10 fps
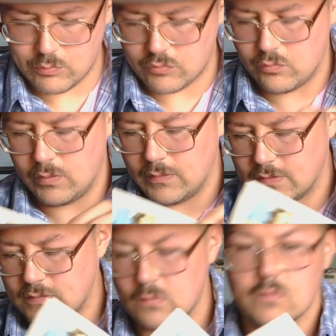recruiting this
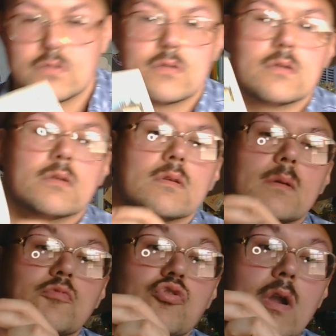soldier,
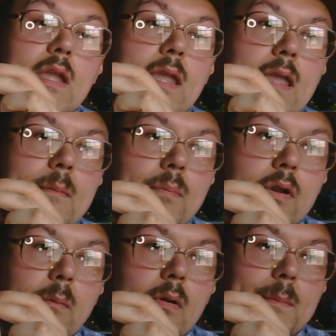drugging him, putting
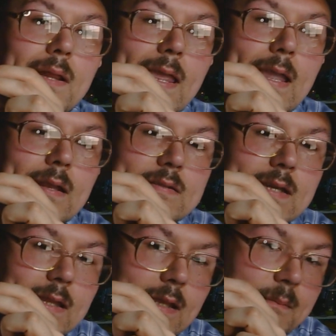him on a plane,
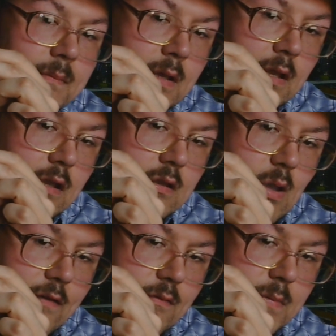telling him, you
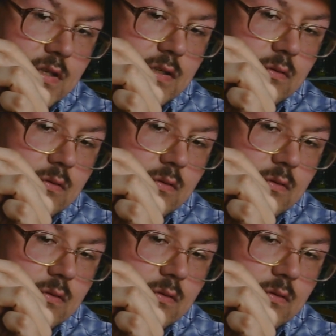have a mission to